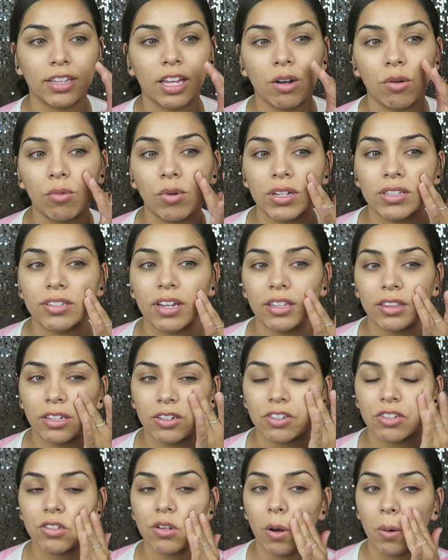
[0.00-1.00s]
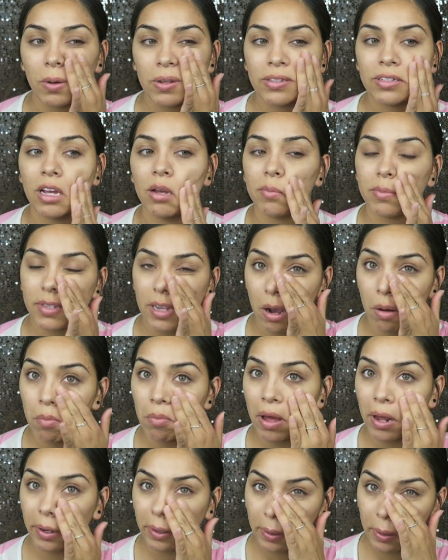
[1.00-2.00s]
like one side that just always comes
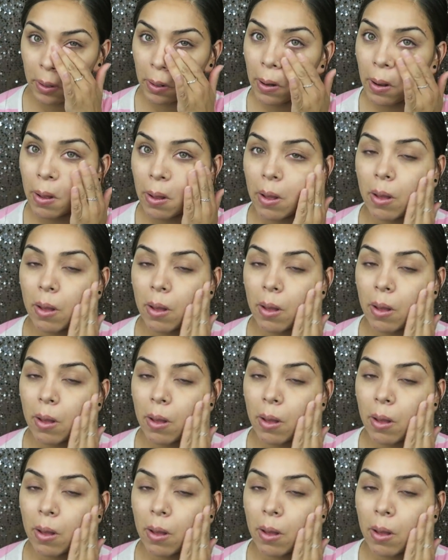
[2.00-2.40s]
out better